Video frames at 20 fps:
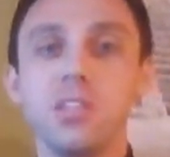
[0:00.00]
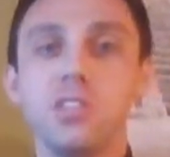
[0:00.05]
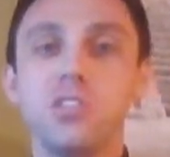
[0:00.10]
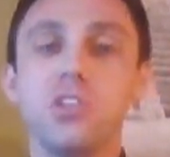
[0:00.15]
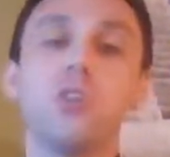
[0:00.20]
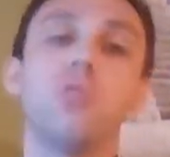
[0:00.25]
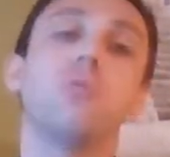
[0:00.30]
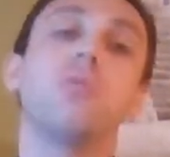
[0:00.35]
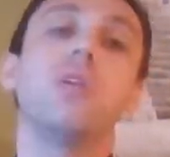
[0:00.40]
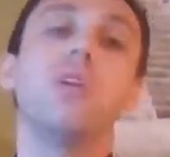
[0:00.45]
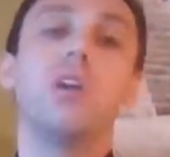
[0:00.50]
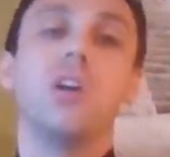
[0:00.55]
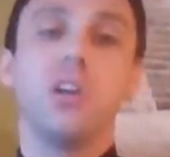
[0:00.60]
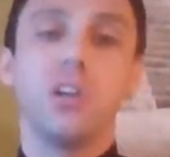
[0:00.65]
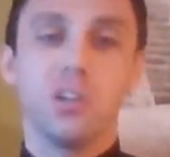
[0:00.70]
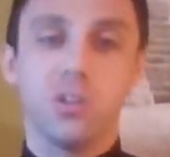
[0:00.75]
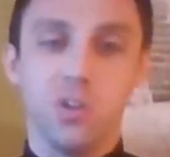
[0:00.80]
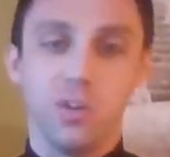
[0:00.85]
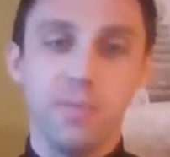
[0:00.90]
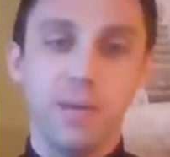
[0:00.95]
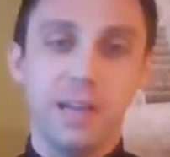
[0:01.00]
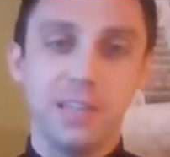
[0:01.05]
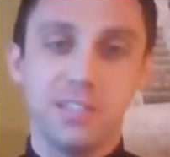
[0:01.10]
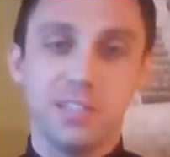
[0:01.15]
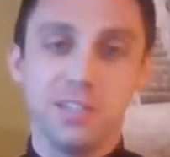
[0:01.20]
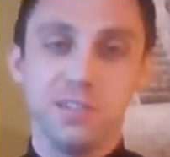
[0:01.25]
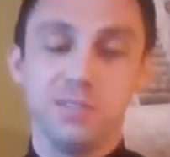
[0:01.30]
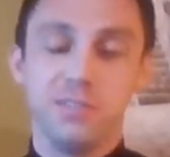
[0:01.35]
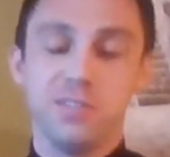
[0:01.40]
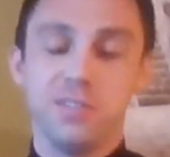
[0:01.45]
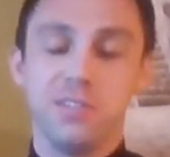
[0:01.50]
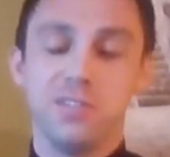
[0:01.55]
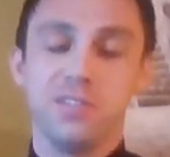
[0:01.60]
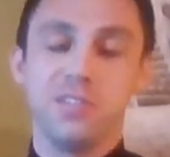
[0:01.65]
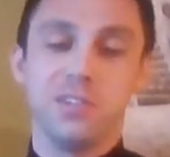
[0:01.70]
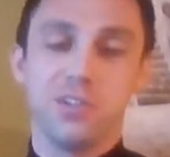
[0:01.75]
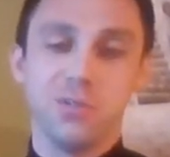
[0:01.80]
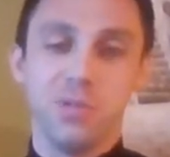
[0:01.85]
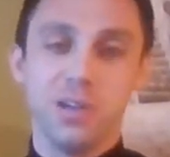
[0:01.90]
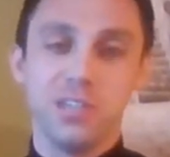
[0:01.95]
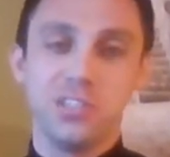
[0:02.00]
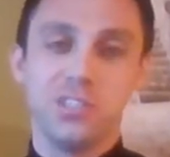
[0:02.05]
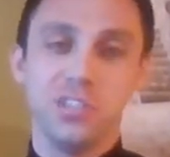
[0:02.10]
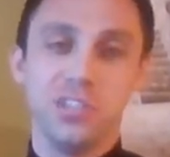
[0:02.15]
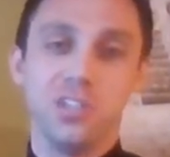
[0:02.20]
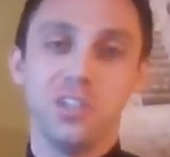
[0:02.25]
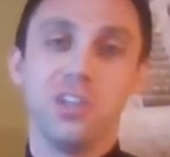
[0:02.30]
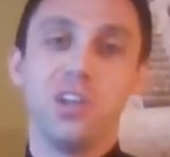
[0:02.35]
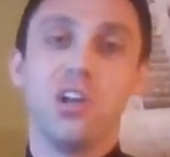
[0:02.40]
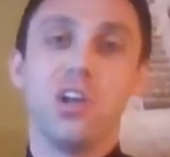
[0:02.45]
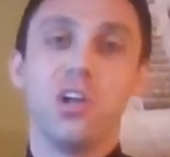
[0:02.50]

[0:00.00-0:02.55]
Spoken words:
So going back to the question,